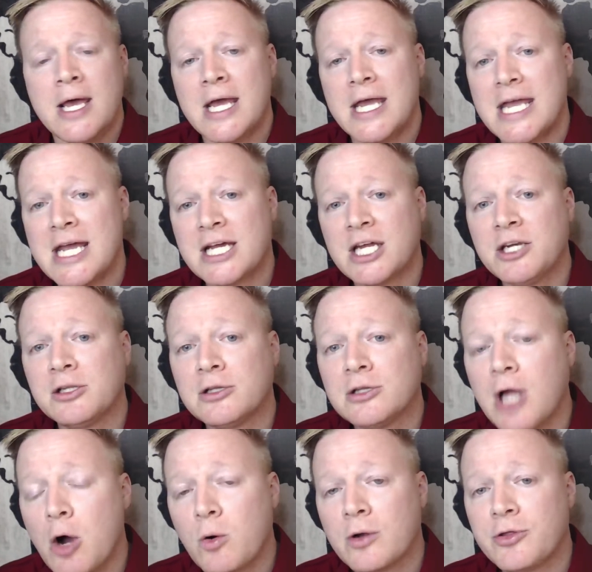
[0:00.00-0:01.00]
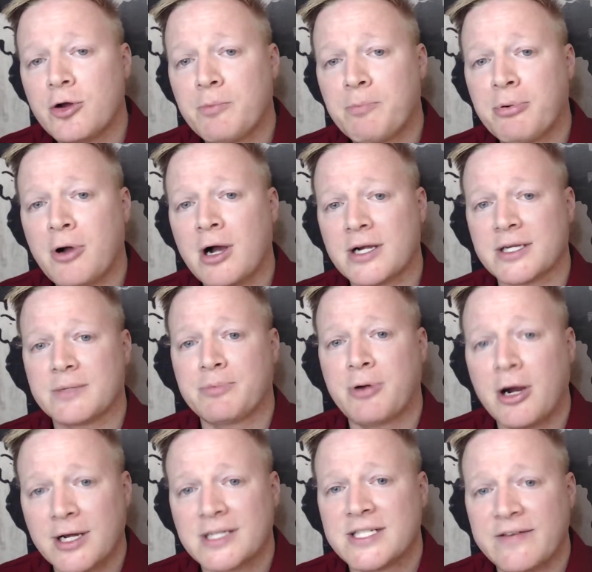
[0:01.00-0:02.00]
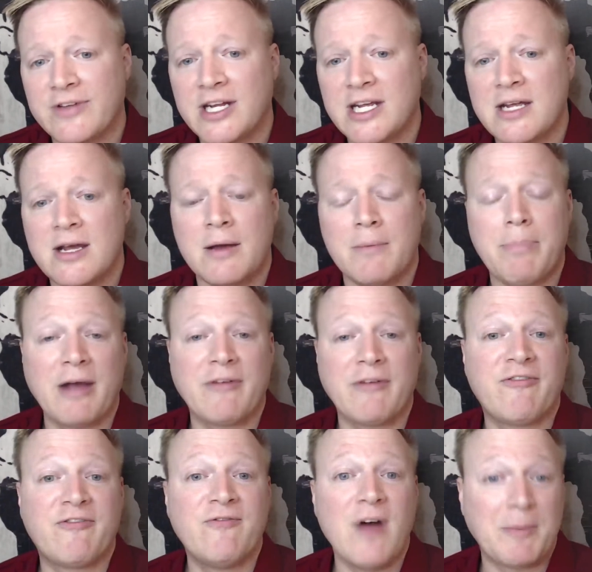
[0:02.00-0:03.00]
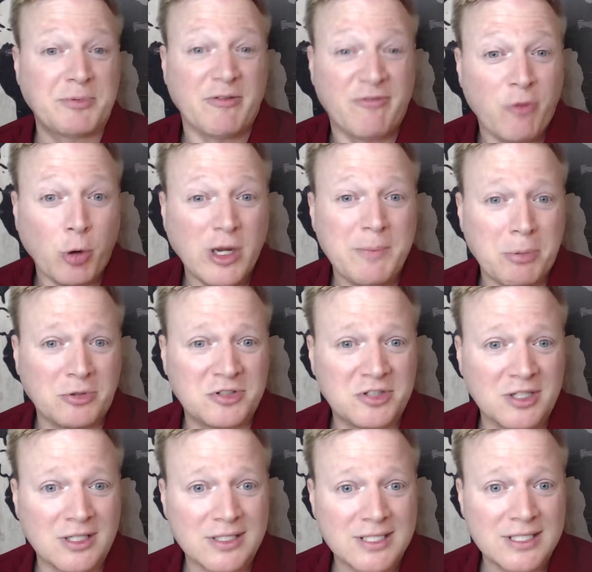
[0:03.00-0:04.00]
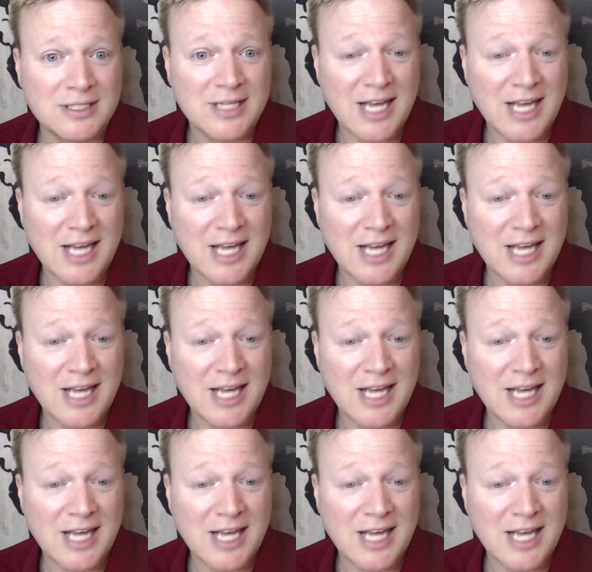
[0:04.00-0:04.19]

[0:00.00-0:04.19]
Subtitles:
it can lower their productivity by up to 40%.